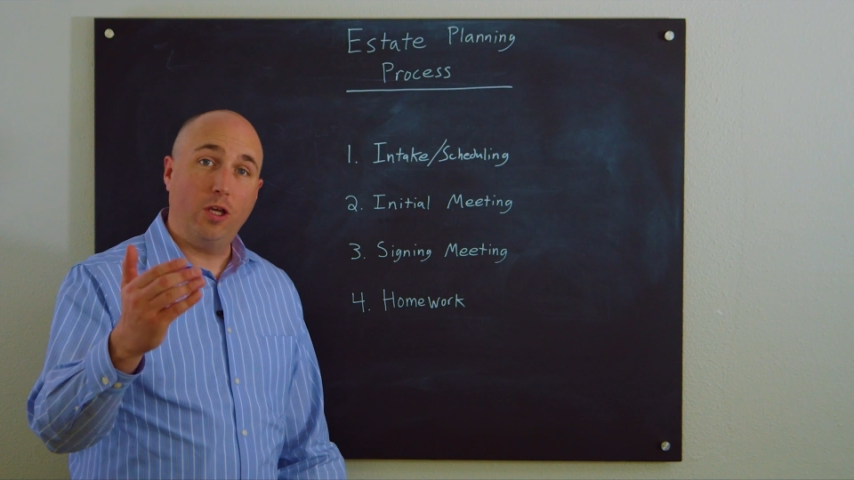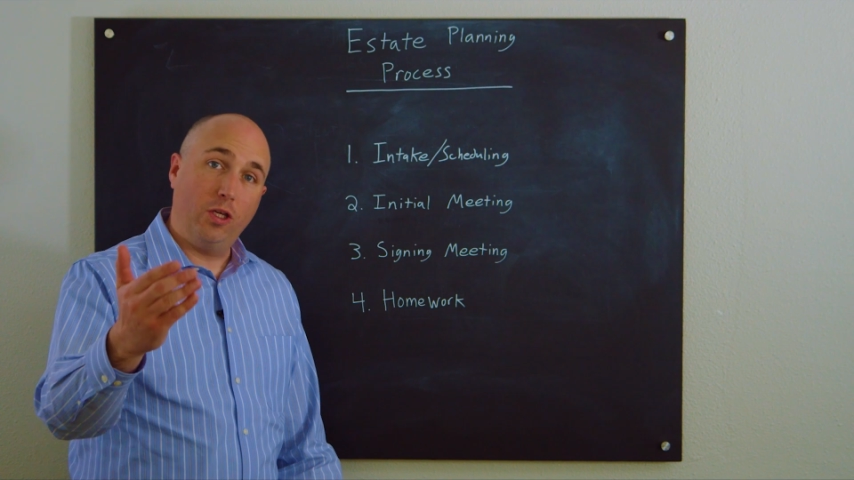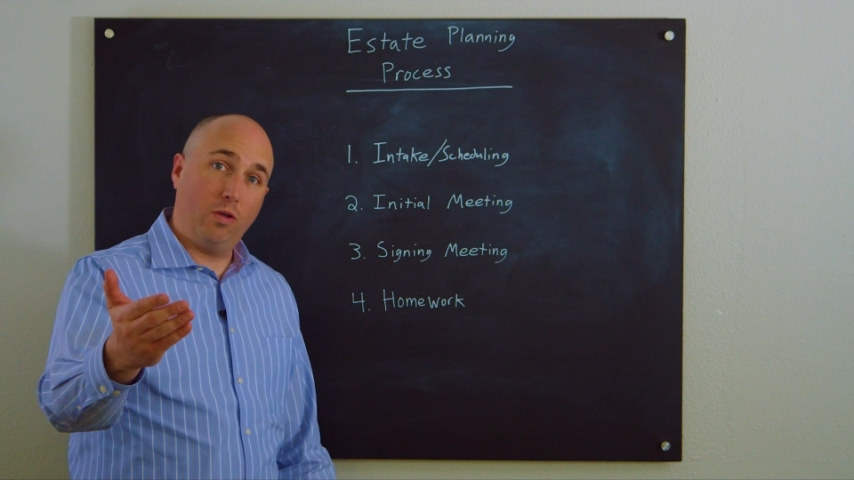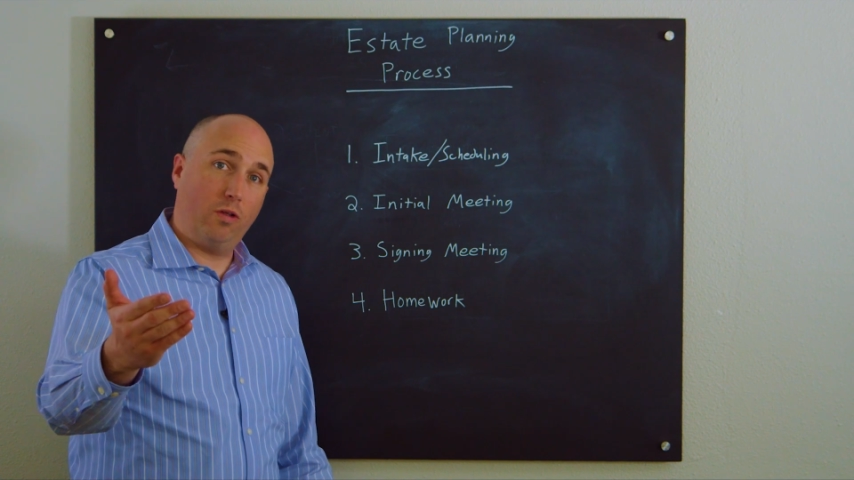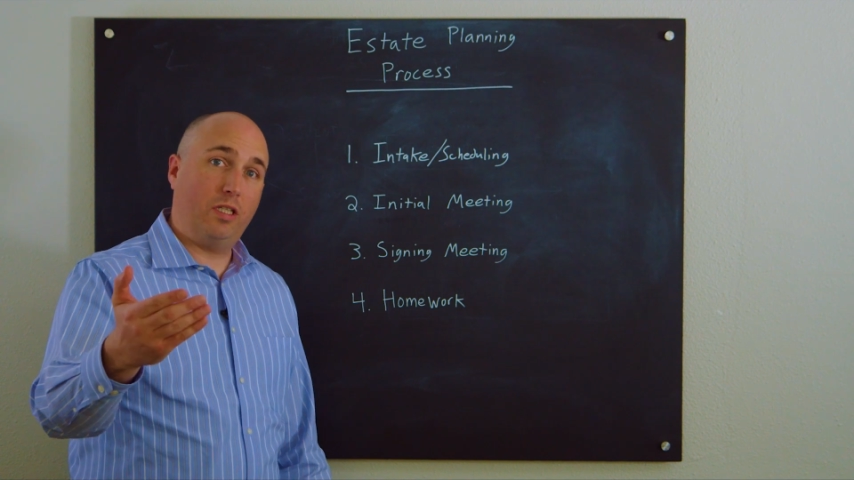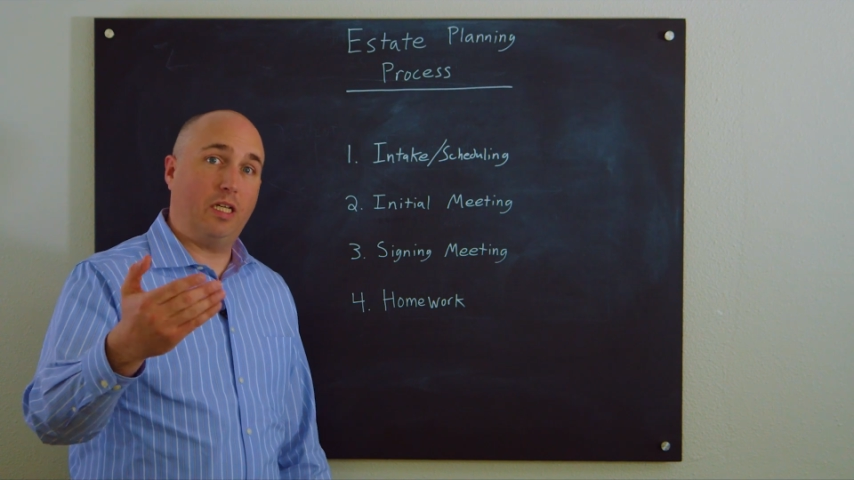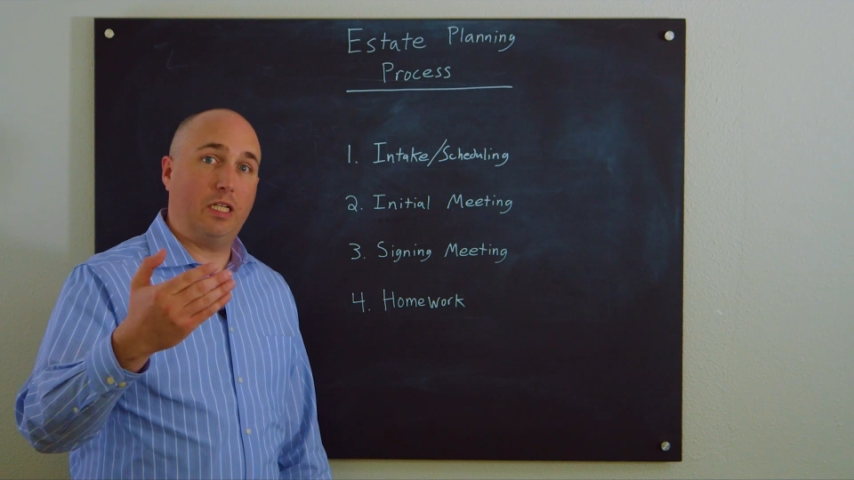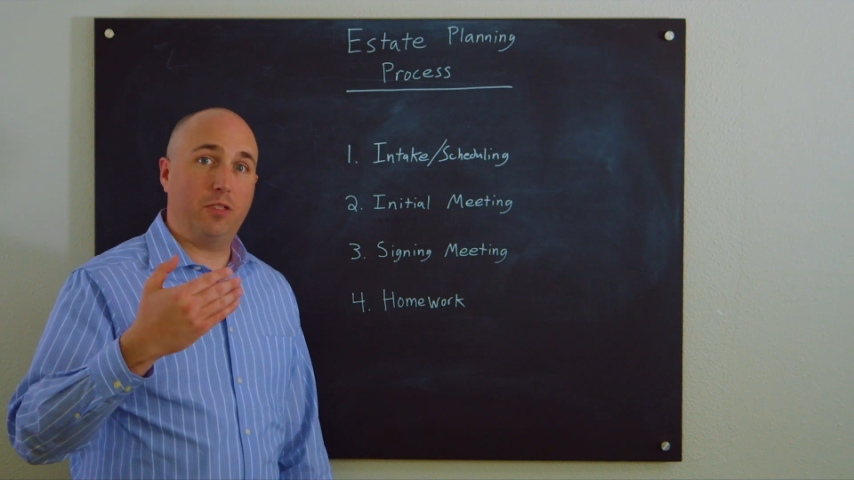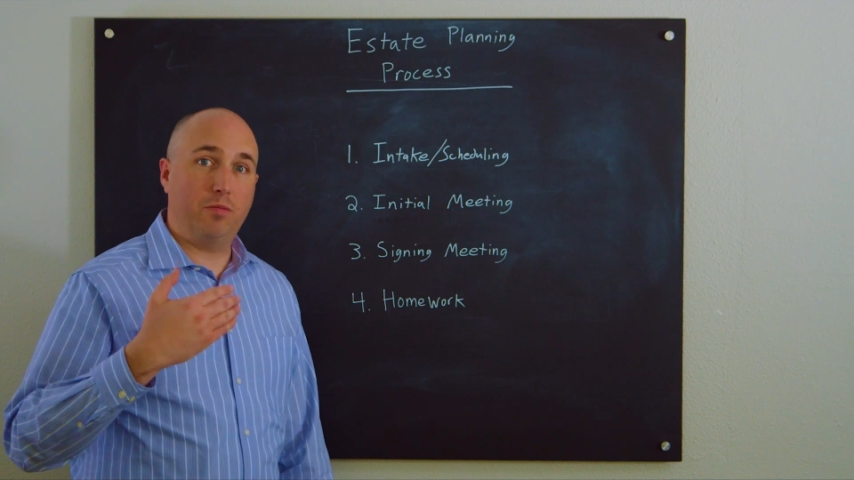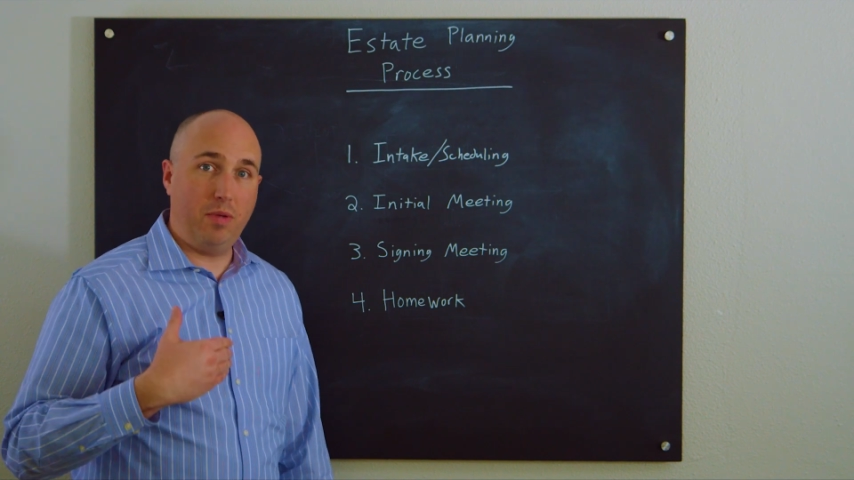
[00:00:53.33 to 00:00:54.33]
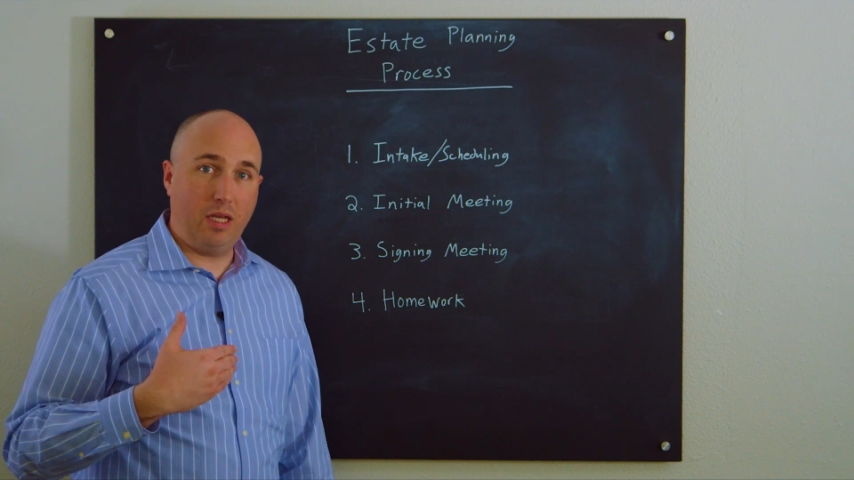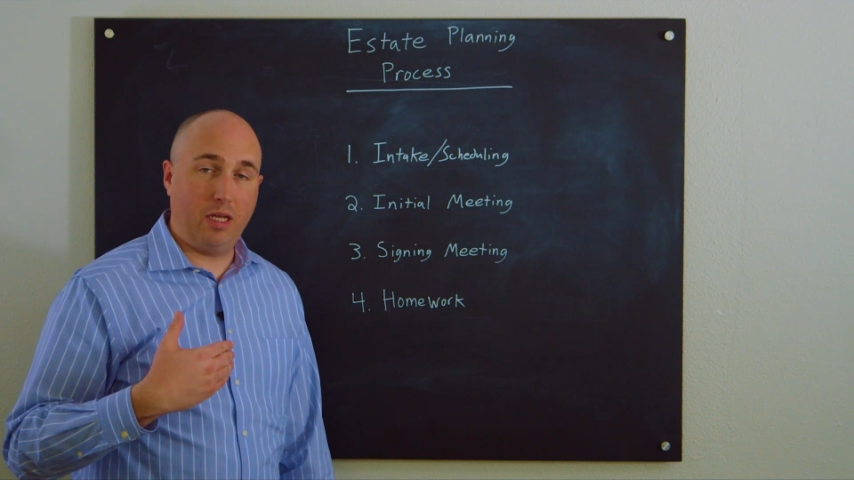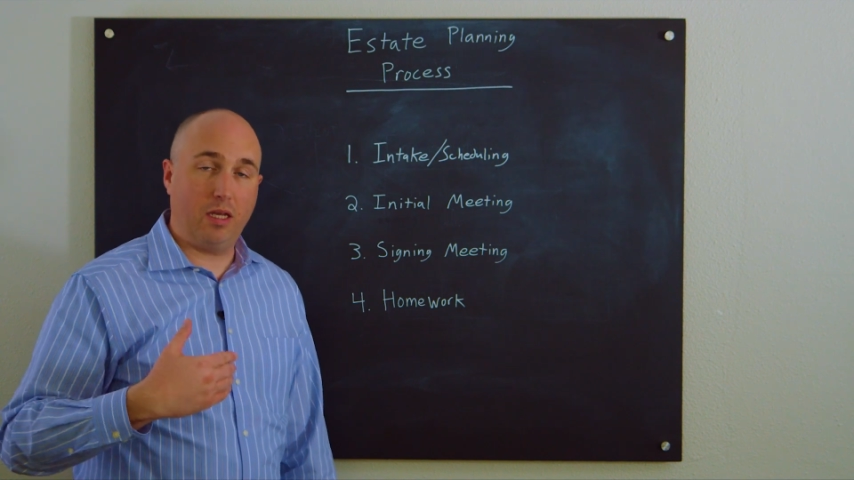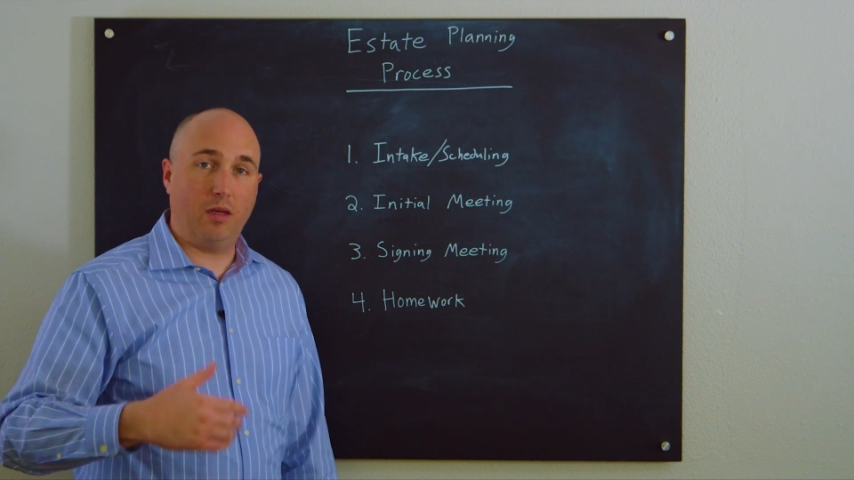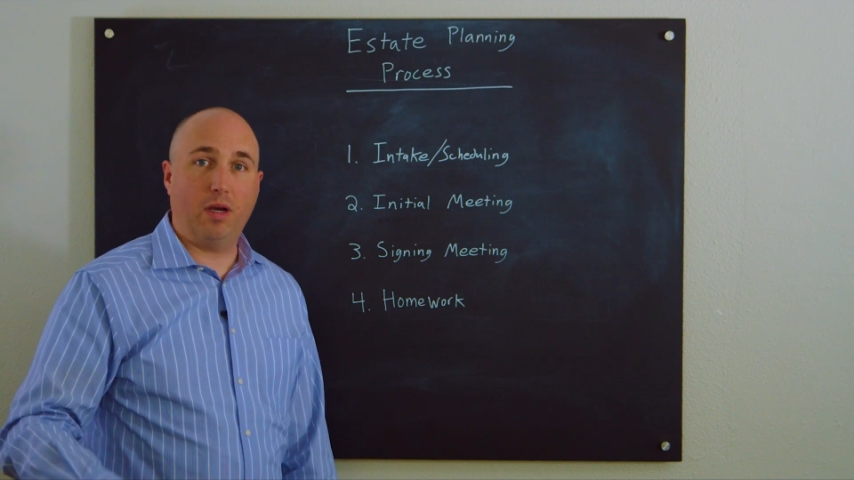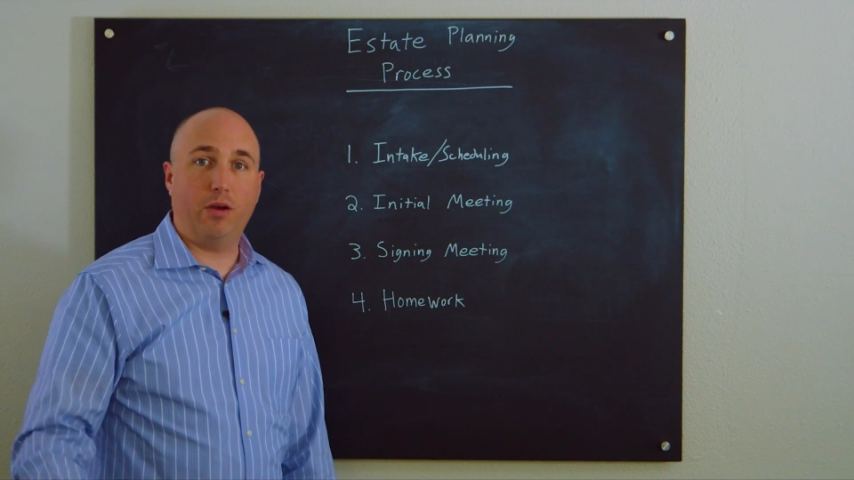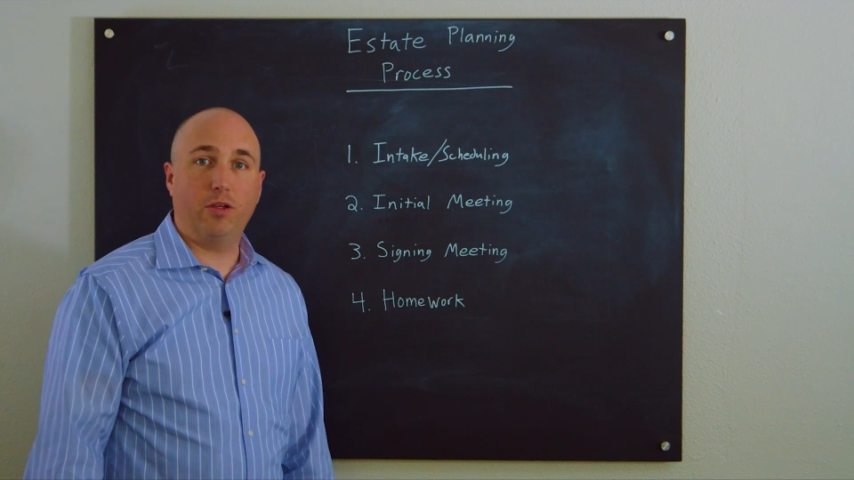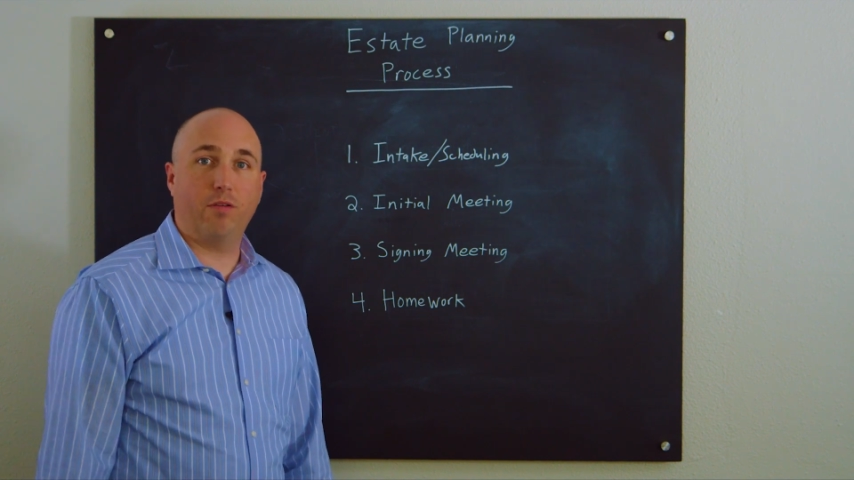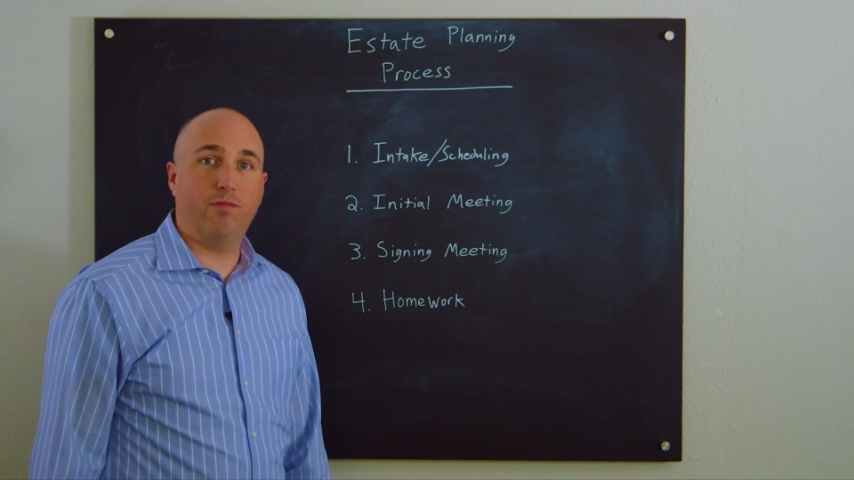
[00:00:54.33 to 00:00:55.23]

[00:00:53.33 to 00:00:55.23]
You'll teach me about your